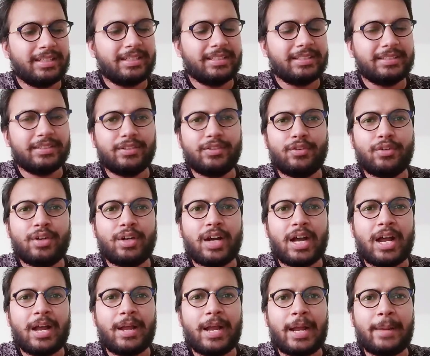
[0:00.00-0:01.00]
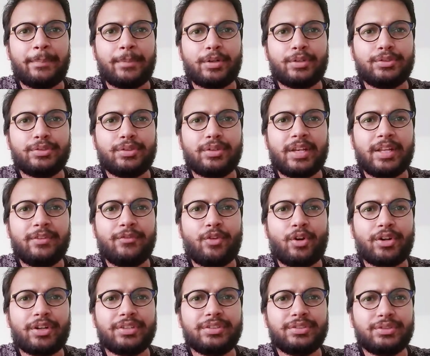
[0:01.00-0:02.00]
I'm not sure, like,
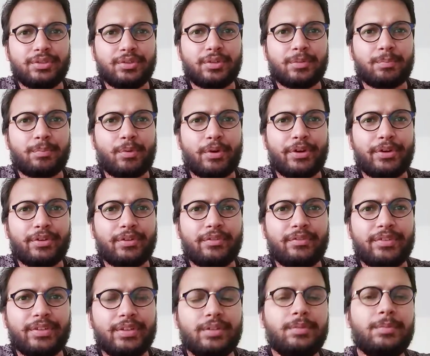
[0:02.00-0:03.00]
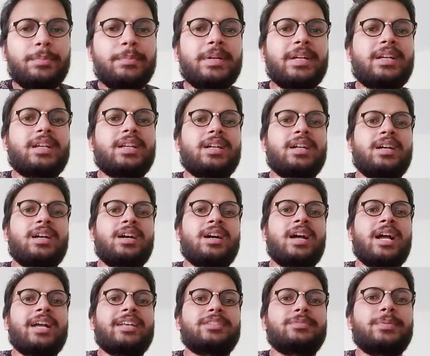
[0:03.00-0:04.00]
what is your point of view, but
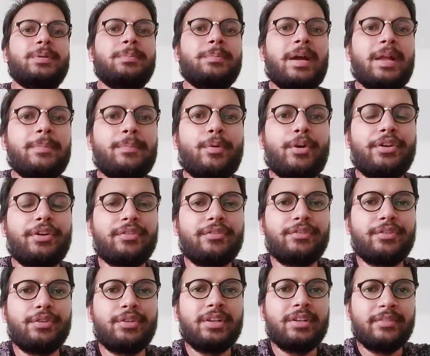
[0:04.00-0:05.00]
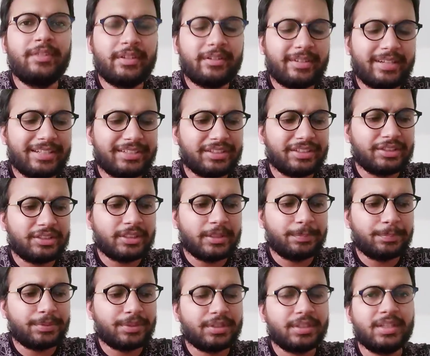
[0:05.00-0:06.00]
as per my point of view, live-in
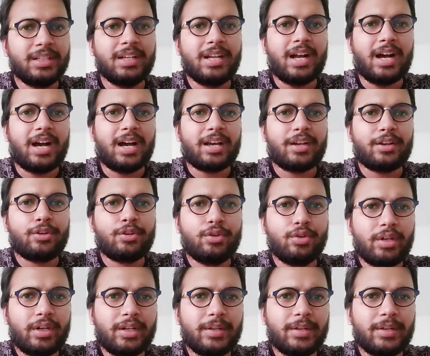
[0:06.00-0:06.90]
relationships are good